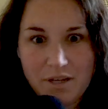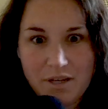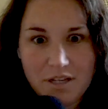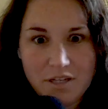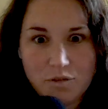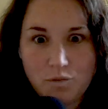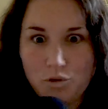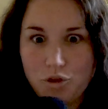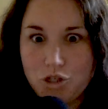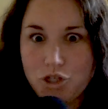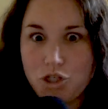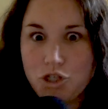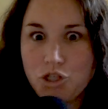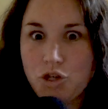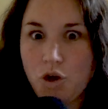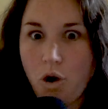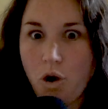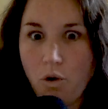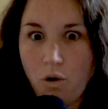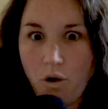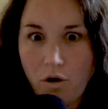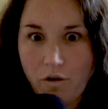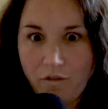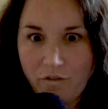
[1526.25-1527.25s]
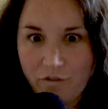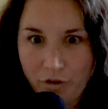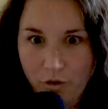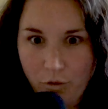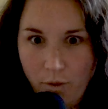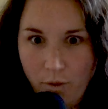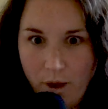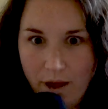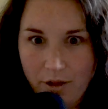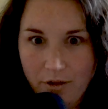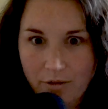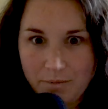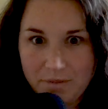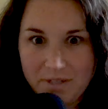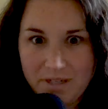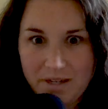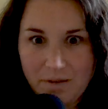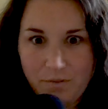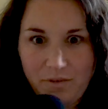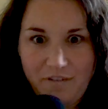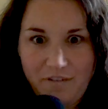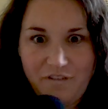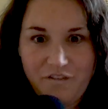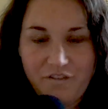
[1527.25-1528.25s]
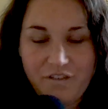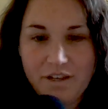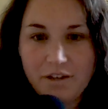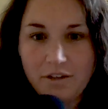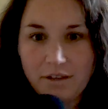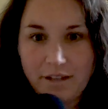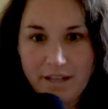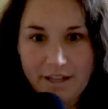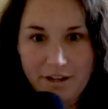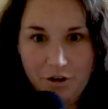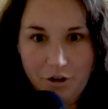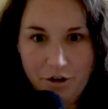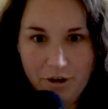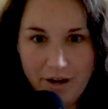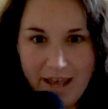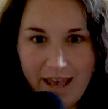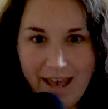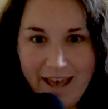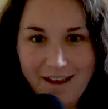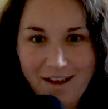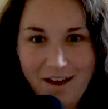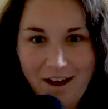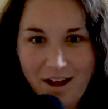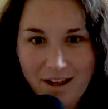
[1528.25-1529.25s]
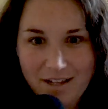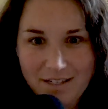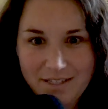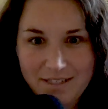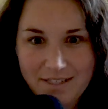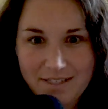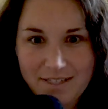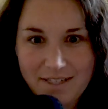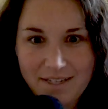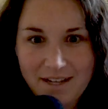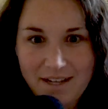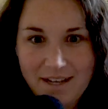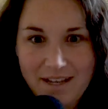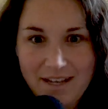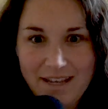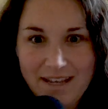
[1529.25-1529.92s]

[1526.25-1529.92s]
because we're so overwhelmed and we feel inner chaos.